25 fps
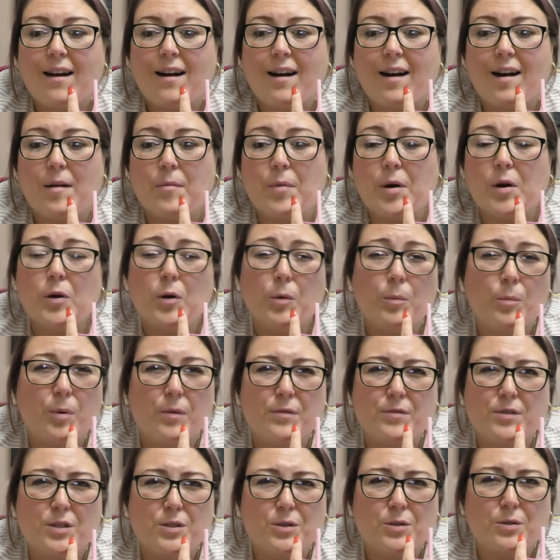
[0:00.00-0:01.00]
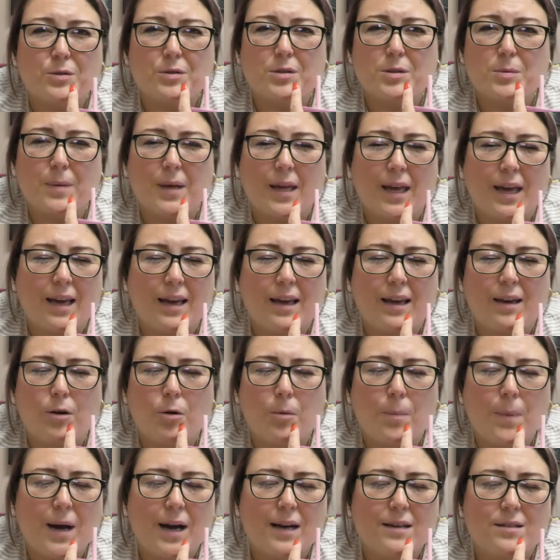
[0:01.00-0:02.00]
Um, I couldn't bother to do spaghetti
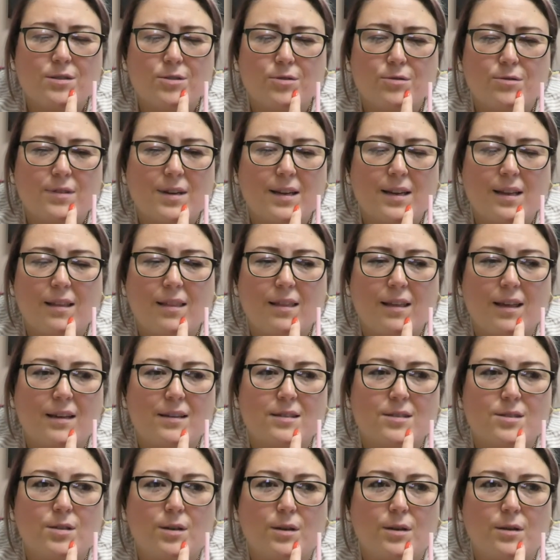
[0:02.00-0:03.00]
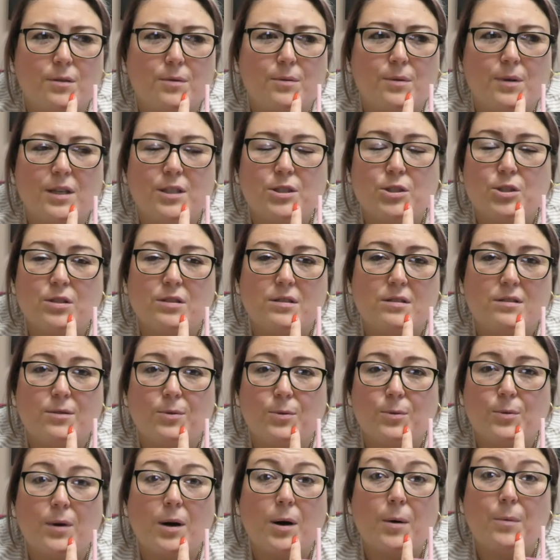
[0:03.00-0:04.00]
or pasta or anything, so I just
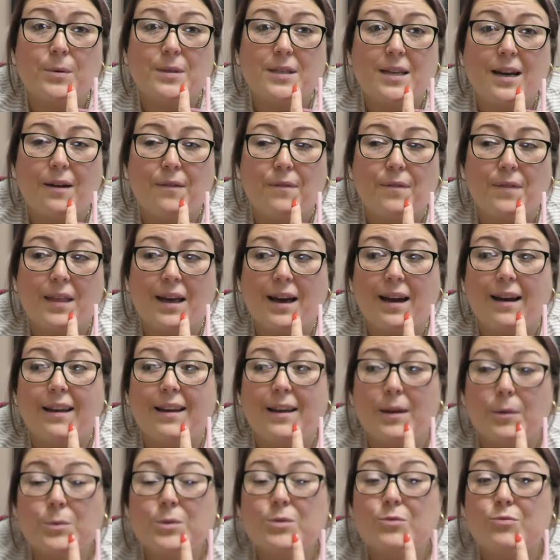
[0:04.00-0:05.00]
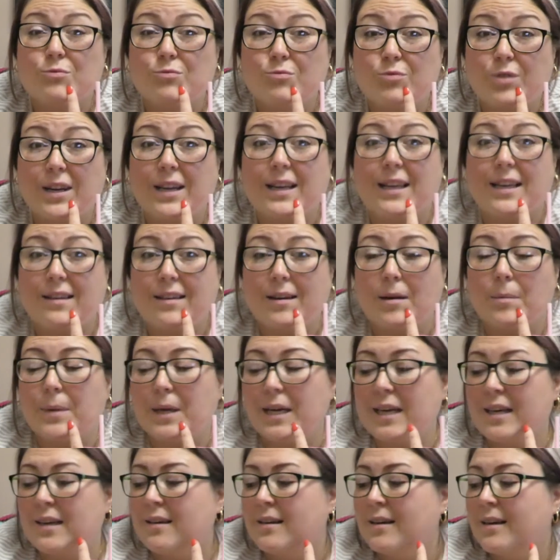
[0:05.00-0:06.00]
thought I would have that, and it was really
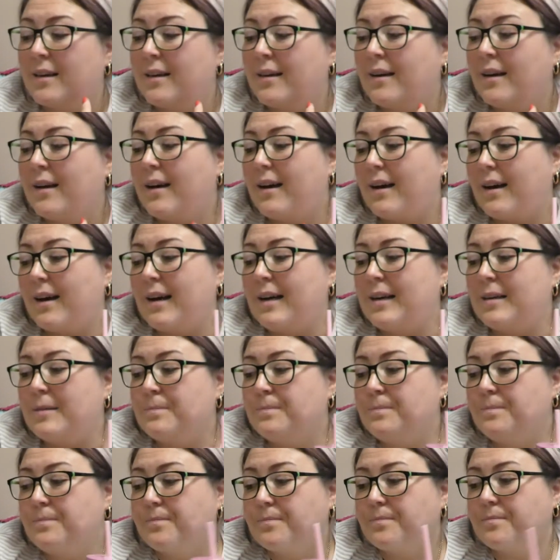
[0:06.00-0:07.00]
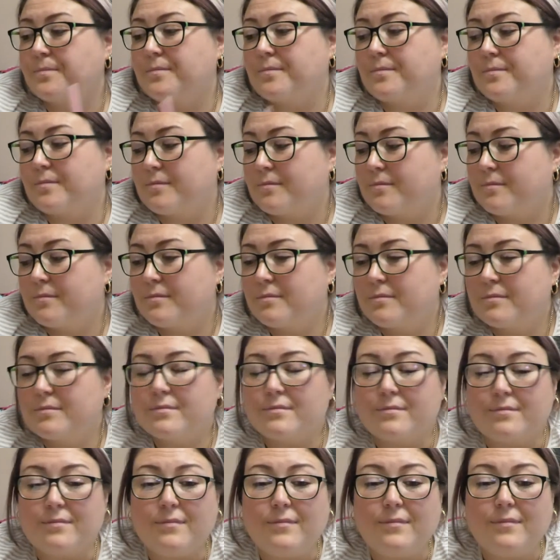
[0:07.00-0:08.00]
yummy. Um,
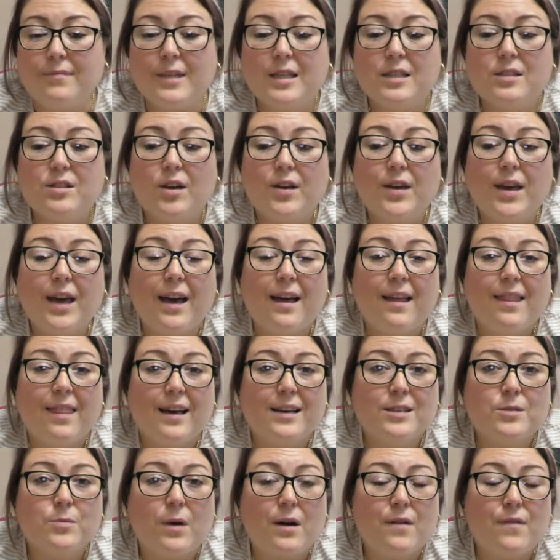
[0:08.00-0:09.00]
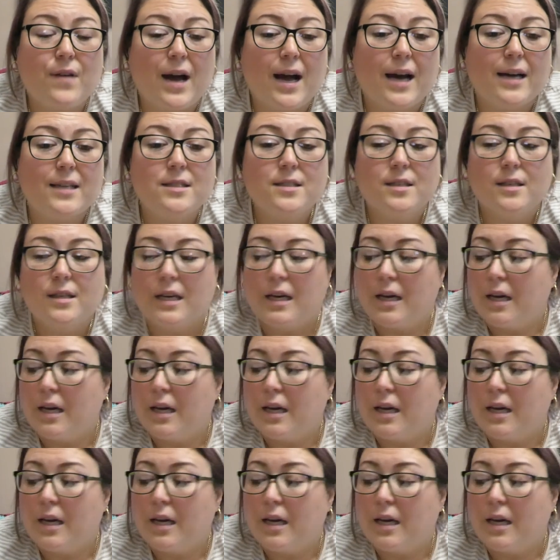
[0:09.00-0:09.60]
so yeah, that's what I've had.